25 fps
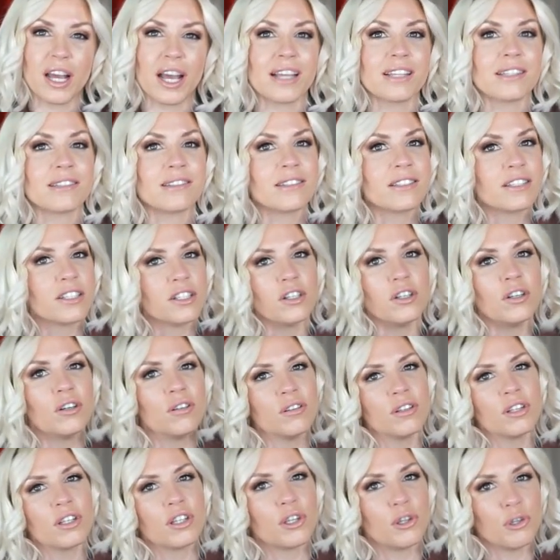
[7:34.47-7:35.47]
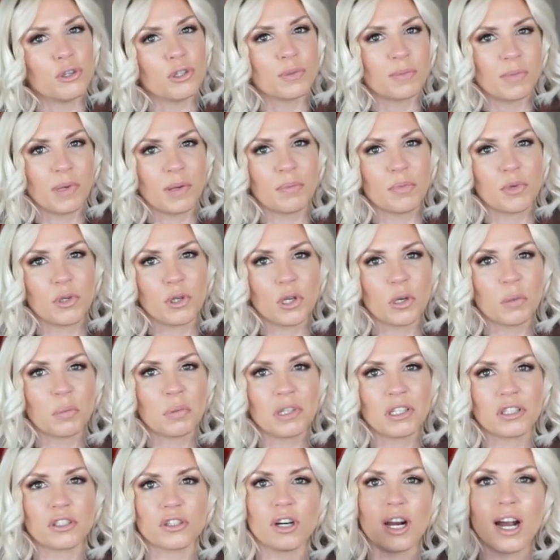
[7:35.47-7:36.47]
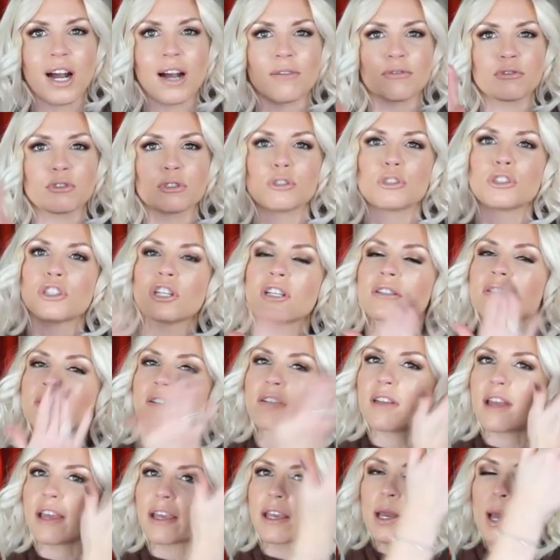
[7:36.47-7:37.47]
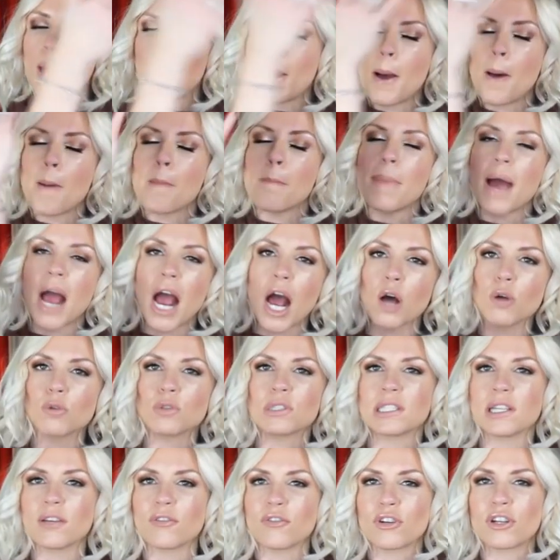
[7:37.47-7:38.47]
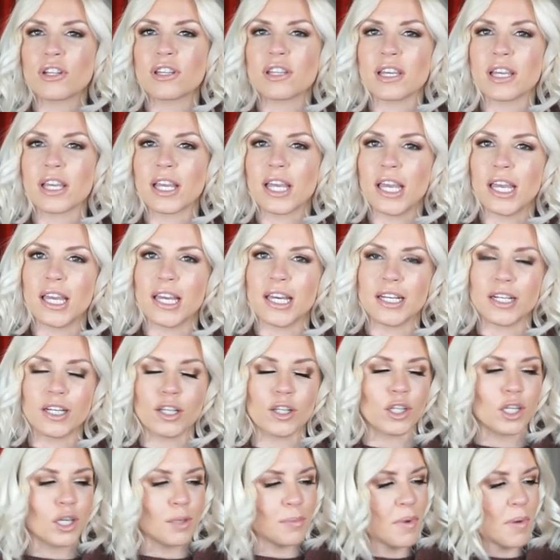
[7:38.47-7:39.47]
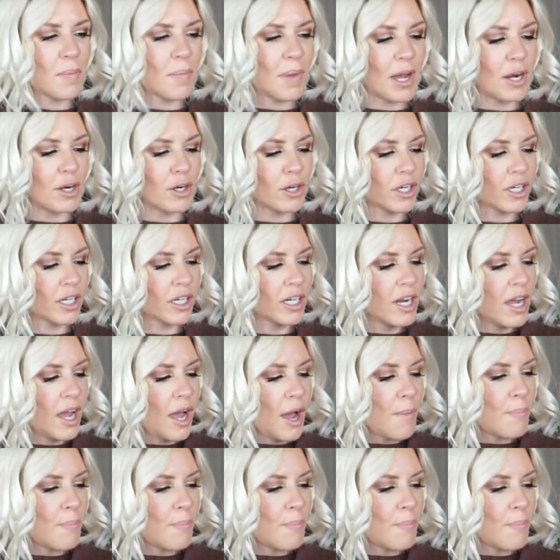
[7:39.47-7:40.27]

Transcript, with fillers: I still use my beauty blender after just to like pounce everything in a little bit better,